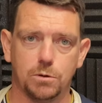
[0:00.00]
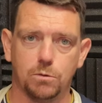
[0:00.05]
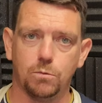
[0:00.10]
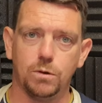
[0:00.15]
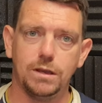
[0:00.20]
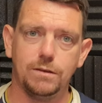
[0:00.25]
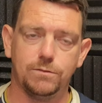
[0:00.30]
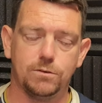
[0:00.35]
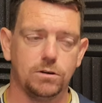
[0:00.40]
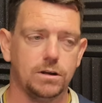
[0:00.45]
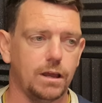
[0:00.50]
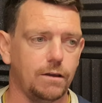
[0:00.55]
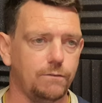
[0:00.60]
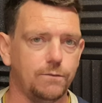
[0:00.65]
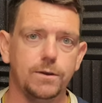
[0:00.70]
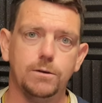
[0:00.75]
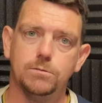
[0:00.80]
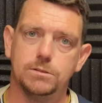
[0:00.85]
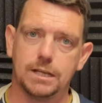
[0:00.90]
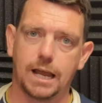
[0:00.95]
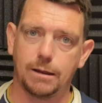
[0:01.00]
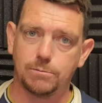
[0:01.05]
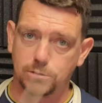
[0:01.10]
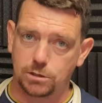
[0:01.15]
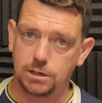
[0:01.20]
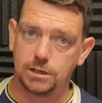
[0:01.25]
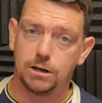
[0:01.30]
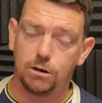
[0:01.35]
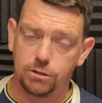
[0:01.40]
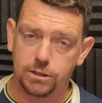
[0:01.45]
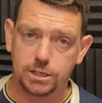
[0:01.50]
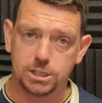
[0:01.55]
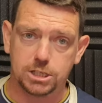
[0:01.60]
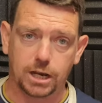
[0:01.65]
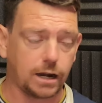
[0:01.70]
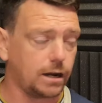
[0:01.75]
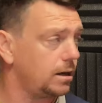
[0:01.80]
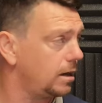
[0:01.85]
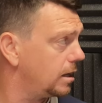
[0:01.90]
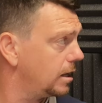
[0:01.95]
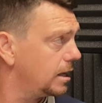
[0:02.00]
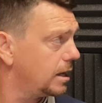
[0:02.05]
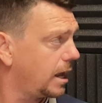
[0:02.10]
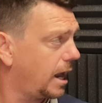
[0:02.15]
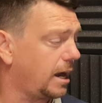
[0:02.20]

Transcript: but we've done it a few times on another channel.